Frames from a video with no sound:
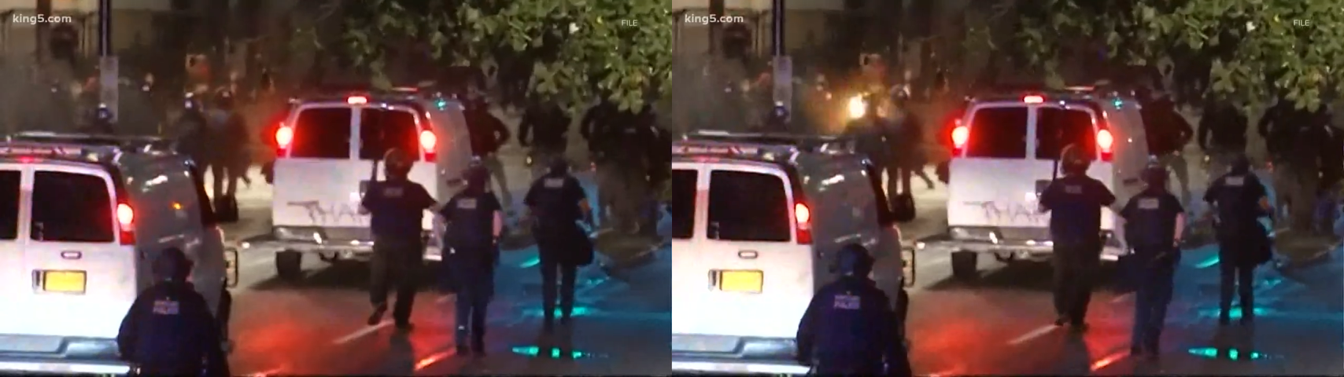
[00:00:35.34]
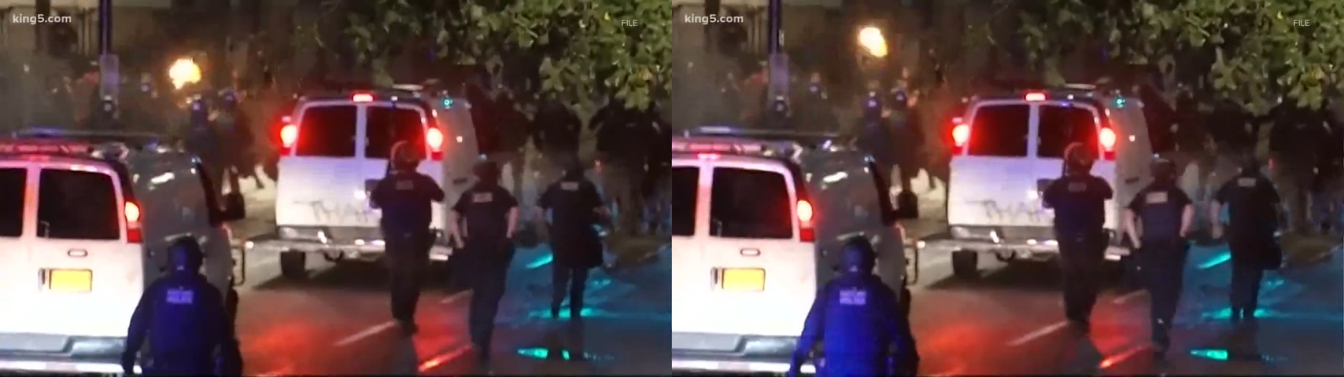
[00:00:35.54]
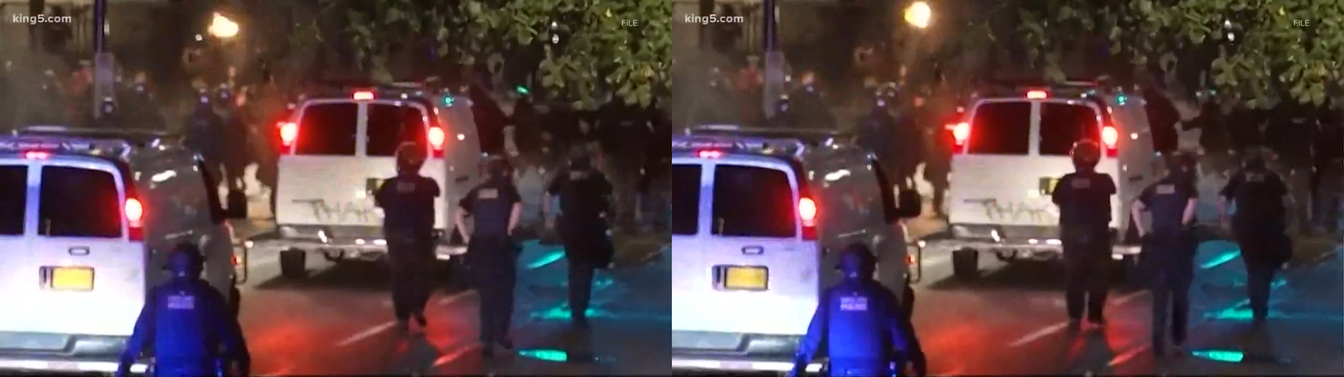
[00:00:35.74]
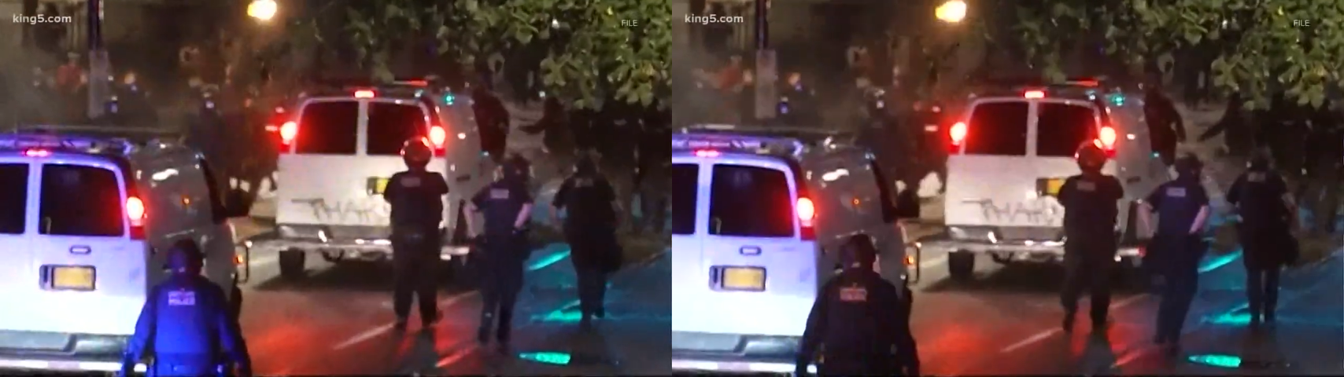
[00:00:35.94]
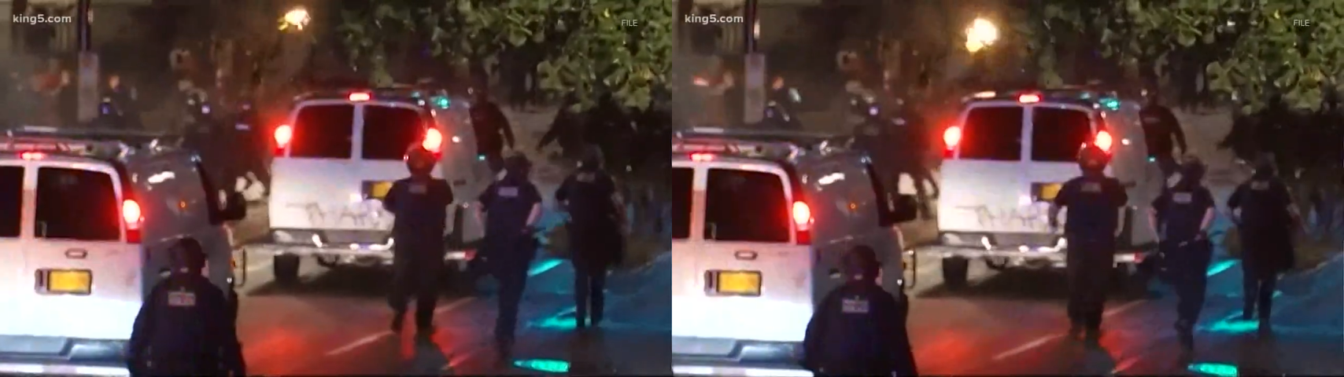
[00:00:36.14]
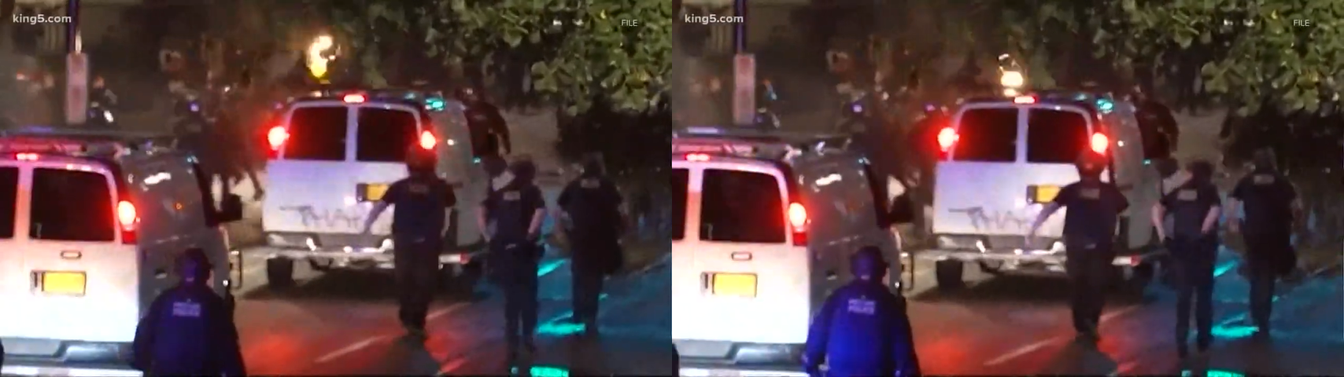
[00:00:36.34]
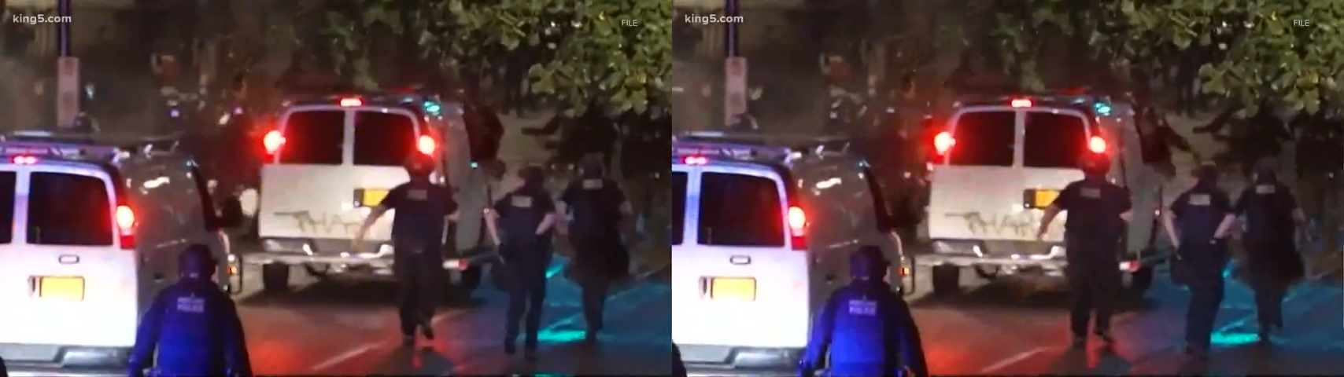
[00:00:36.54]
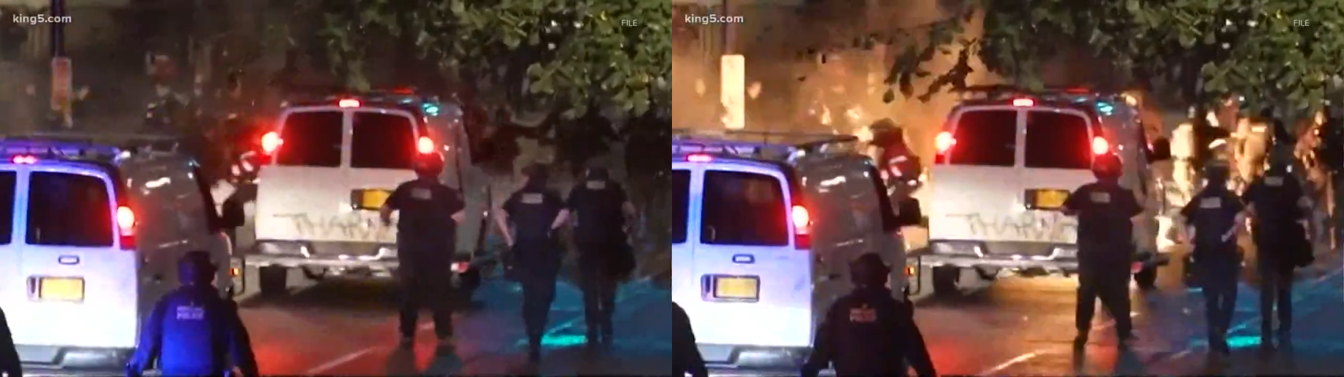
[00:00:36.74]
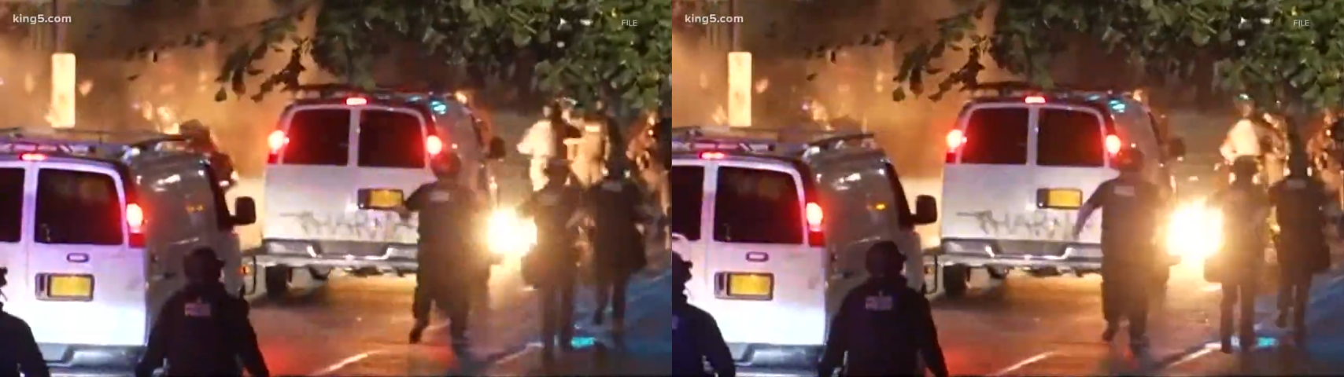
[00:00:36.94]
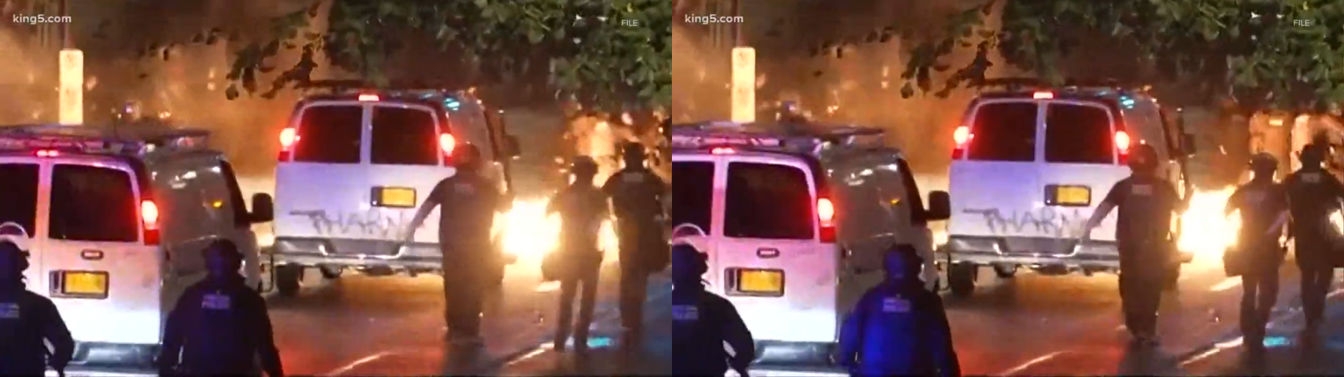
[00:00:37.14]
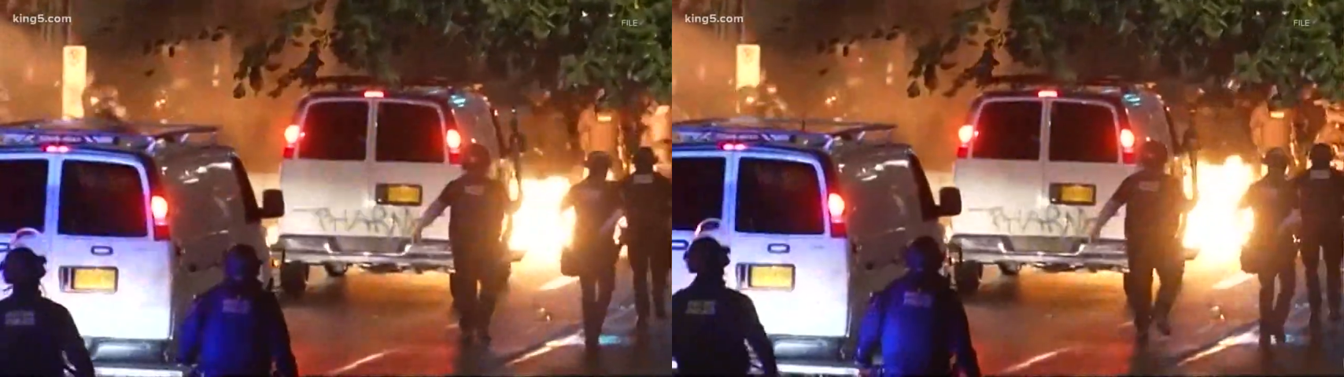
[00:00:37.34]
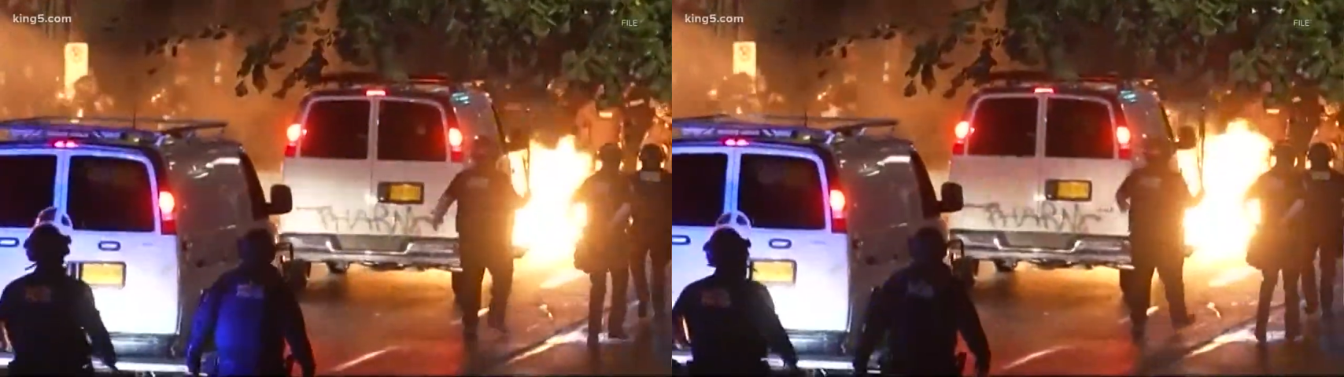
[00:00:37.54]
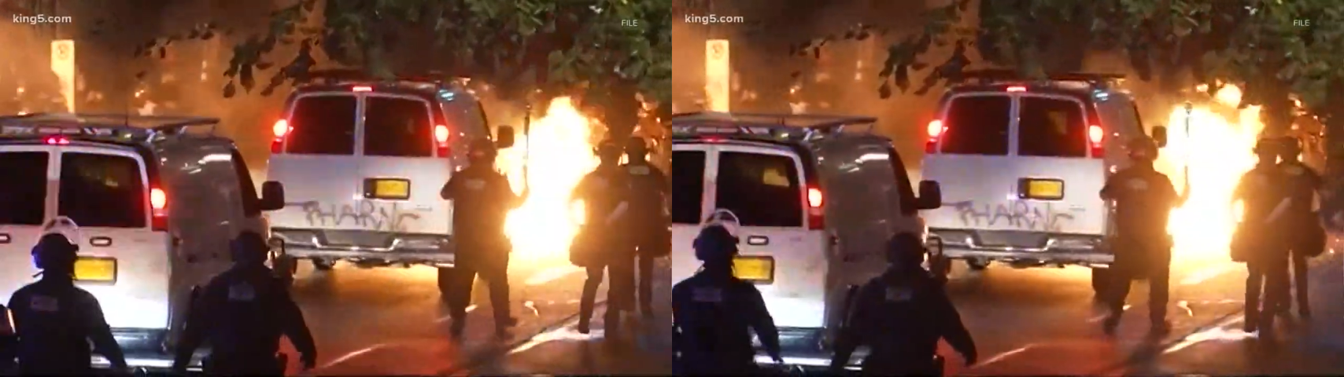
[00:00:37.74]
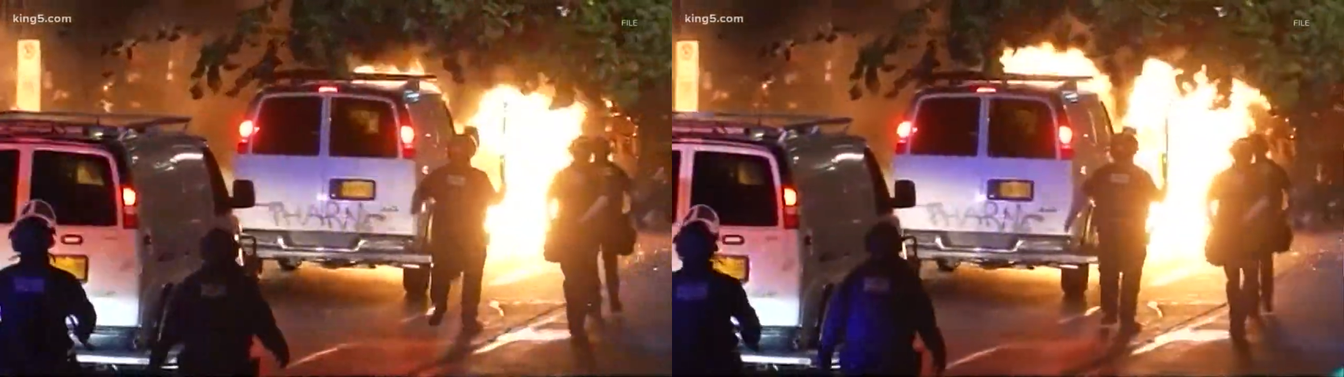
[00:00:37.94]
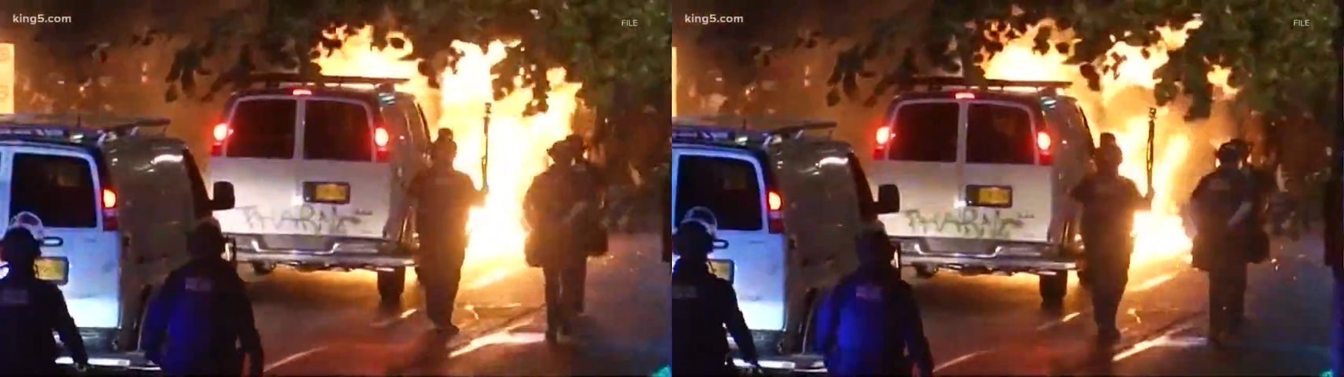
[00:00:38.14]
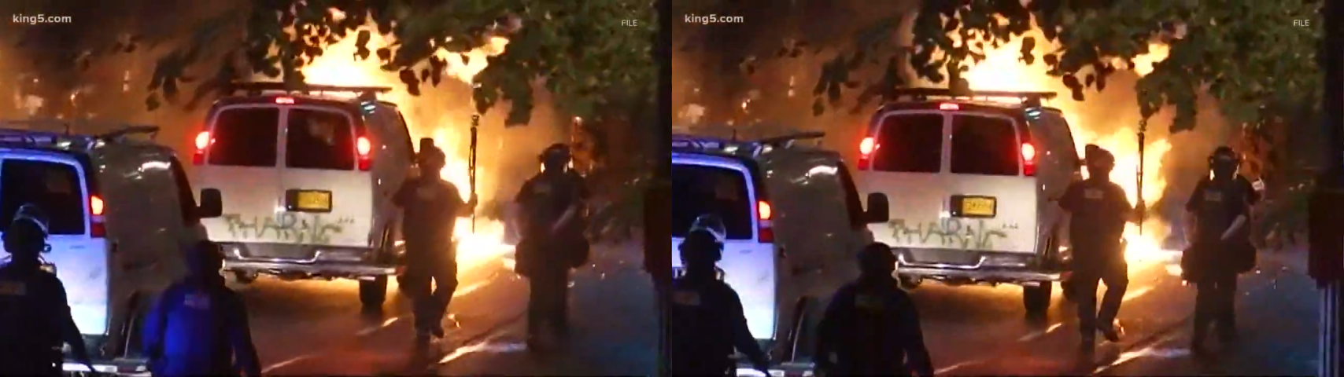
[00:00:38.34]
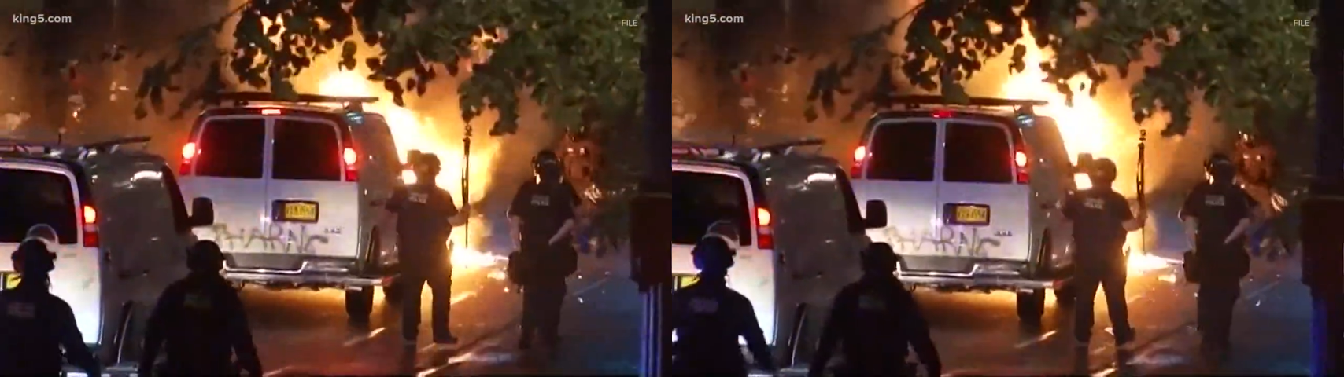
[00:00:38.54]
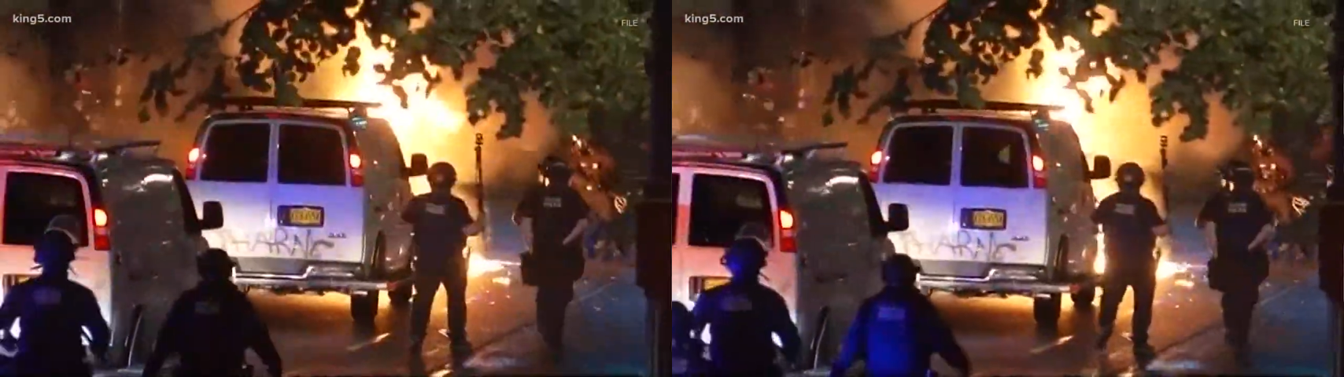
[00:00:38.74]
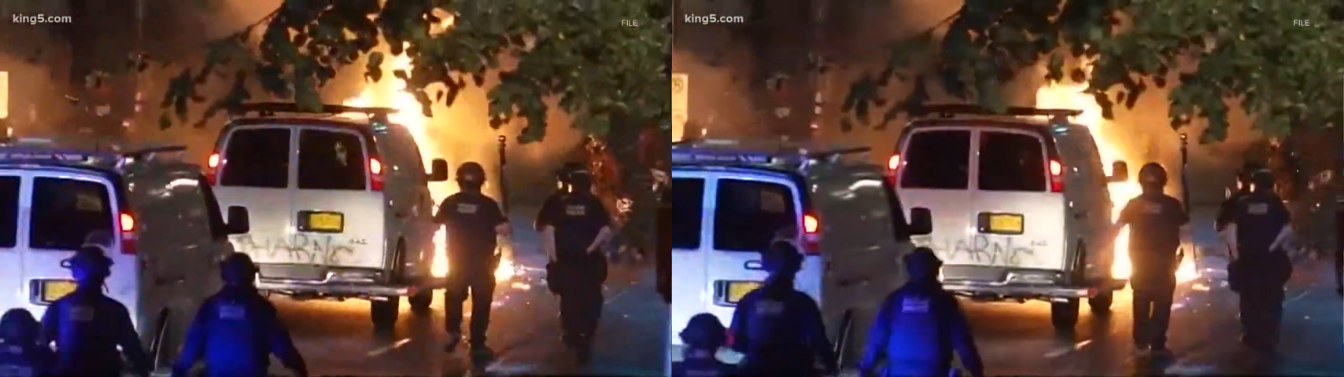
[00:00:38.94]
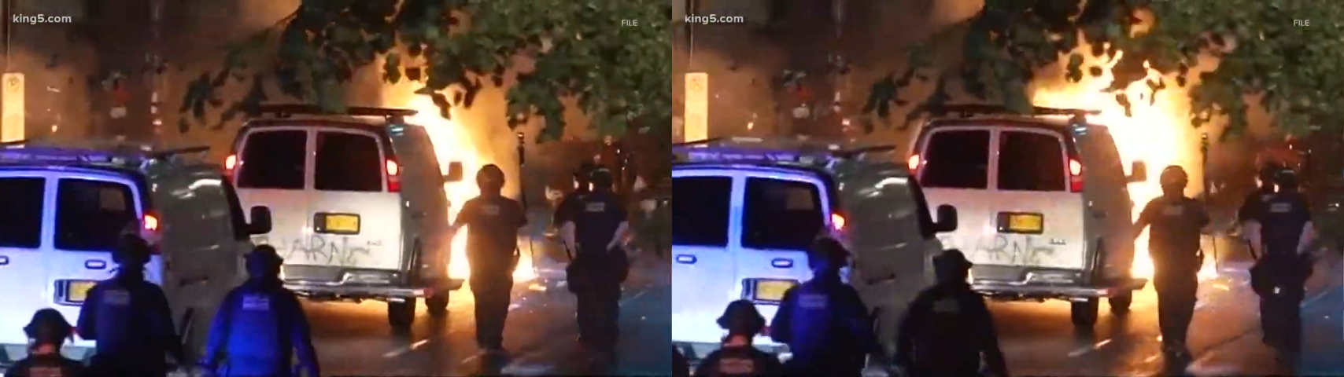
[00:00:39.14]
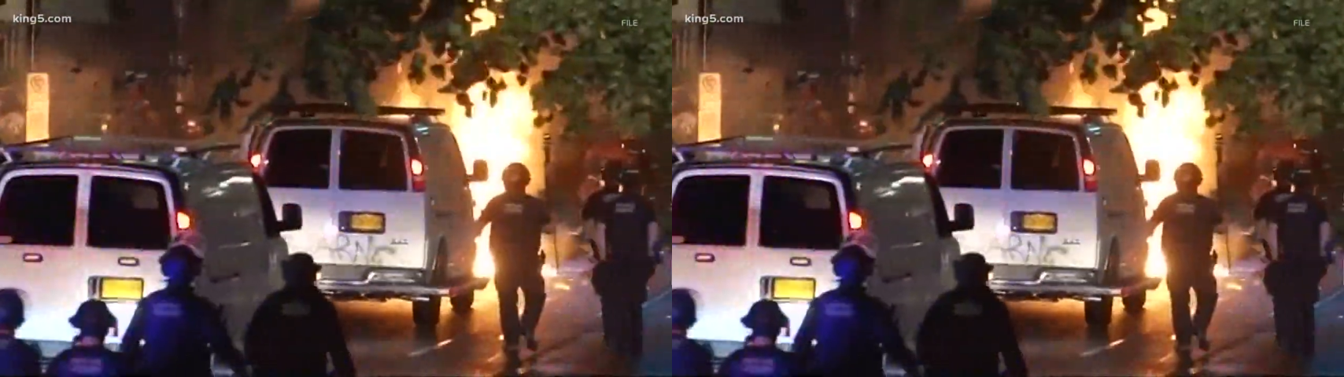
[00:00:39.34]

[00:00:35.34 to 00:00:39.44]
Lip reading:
Nobody's mouth can be seen.